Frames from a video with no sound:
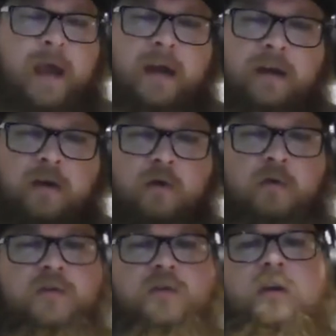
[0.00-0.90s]

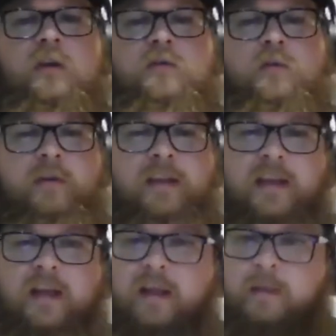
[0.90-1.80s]
patios, so you could sort of
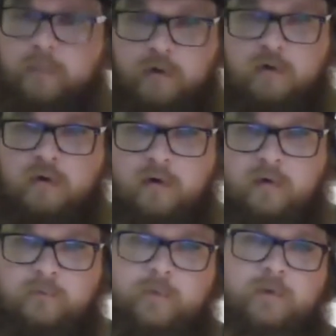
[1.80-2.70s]
get that like beer
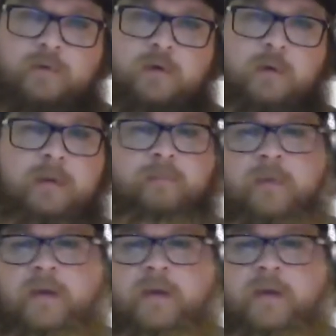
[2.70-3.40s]
garden feel to it.